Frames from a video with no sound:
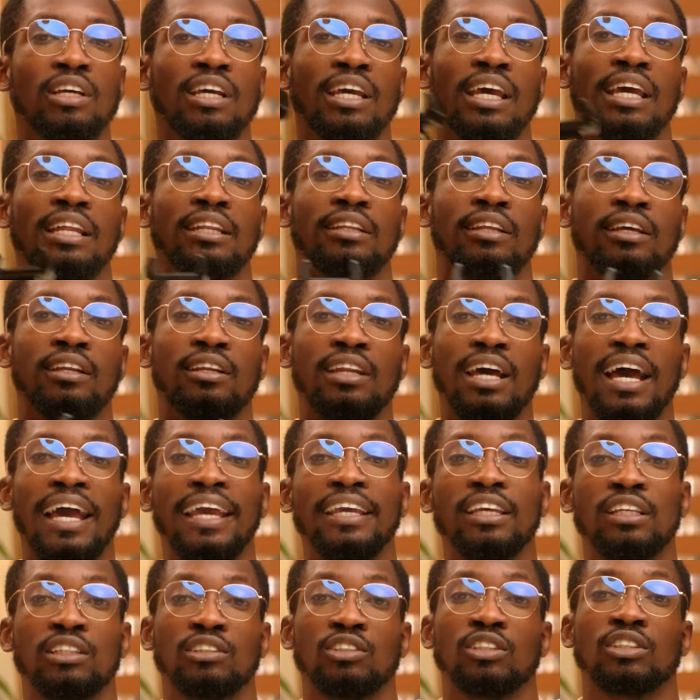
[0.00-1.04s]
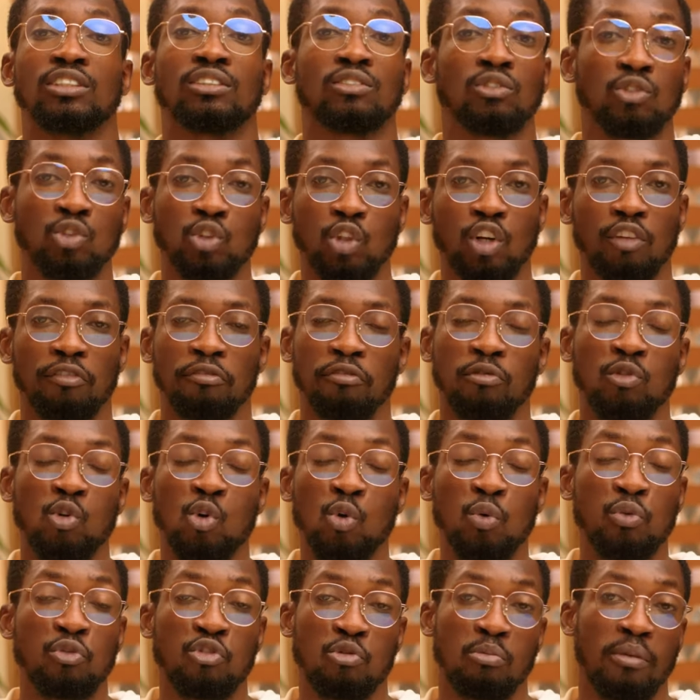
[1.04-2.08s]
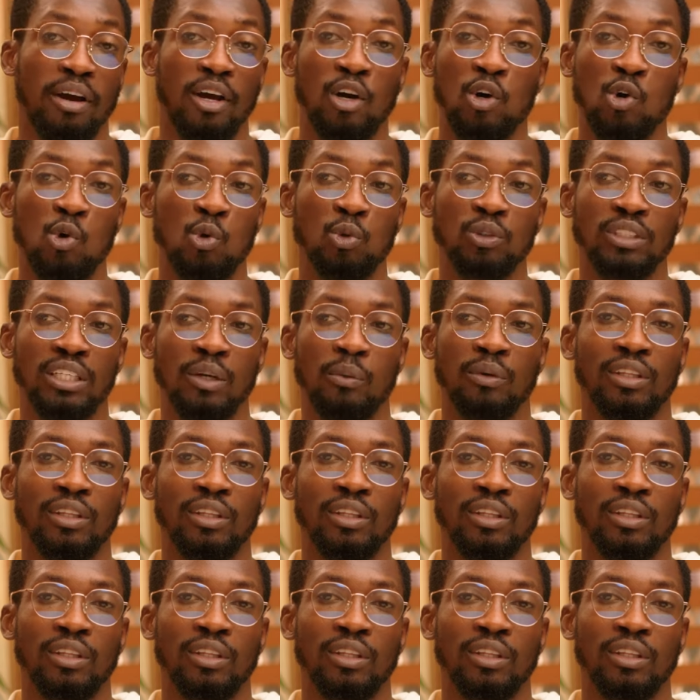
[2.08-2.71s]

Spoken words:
and then I can just sort of go through my whole day.